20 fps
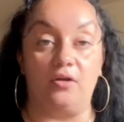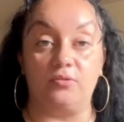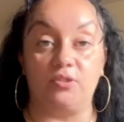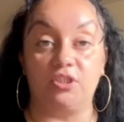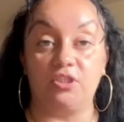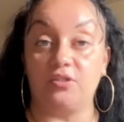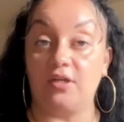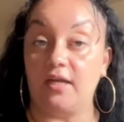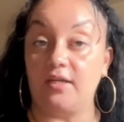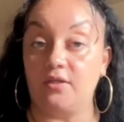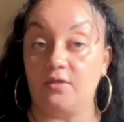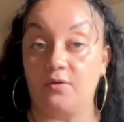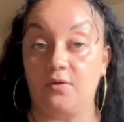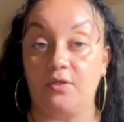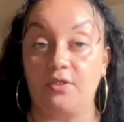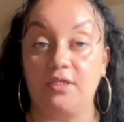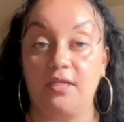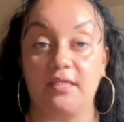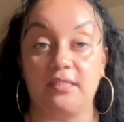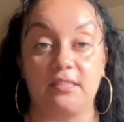She tried it
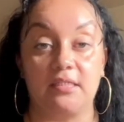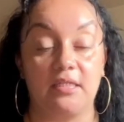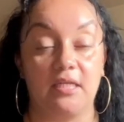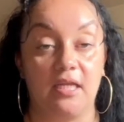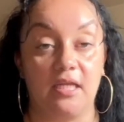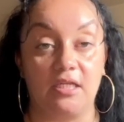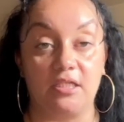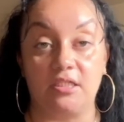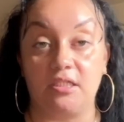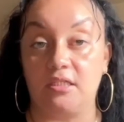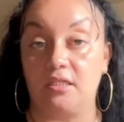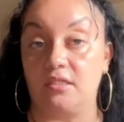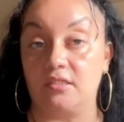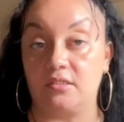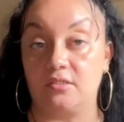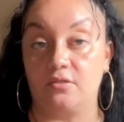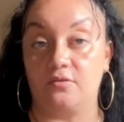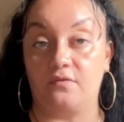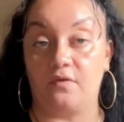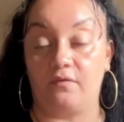on yesterday and she does
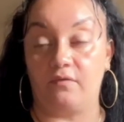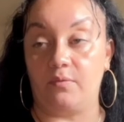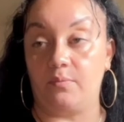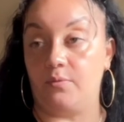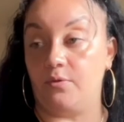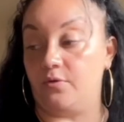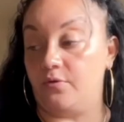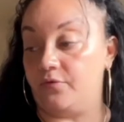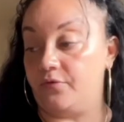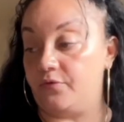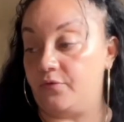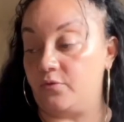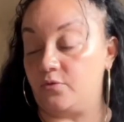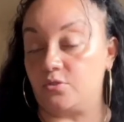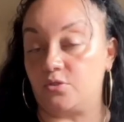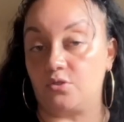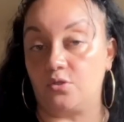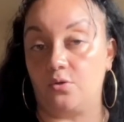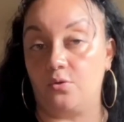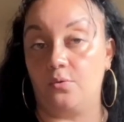look very beautiful,
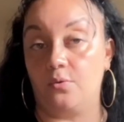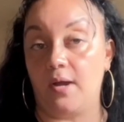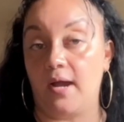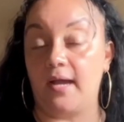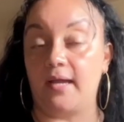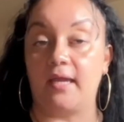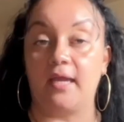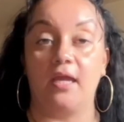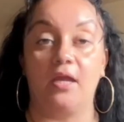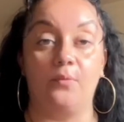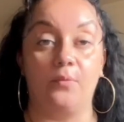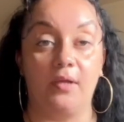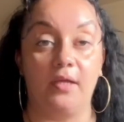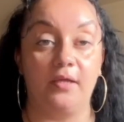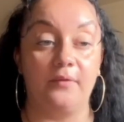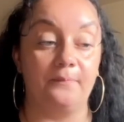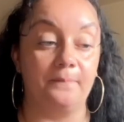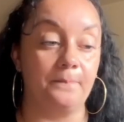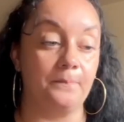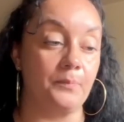so I can't wait